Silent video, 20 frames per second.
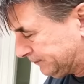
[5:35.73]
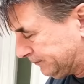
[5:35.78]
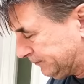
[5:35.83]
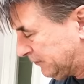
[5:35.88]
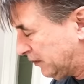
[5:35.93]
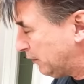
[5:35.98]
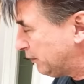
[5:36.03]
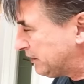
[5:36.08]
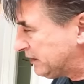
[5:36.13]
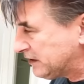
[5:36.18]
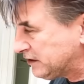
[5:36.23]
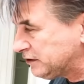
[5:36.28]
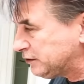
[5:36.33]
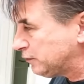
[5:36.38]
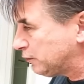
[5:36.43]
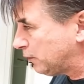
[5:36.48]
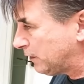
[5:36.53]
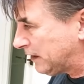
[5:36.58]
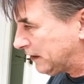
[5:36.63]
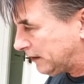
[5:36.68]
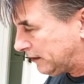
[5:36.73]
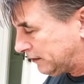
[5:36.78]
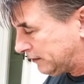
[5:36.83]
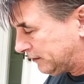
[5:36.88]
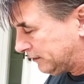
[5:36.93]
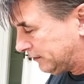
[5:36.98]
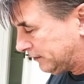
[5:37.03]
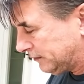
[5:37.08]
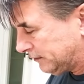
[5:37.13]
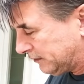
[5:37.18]
No, we didn't do it well.
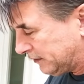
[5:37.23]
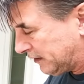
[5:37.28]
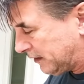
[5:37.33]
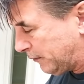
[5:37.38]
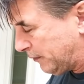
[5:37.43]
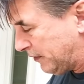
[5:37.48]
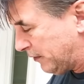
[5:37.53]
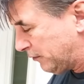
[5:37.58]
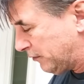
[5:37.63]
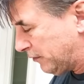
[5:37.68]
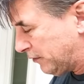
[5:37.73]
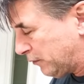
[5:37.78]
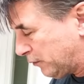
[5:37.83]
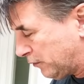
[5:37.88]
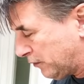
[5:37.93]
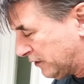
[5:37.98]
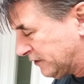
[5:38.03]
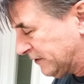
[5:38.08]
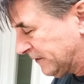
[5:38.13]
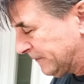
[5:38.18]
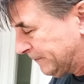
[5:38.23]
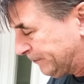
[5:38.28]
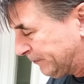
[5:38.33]
We don't know the words.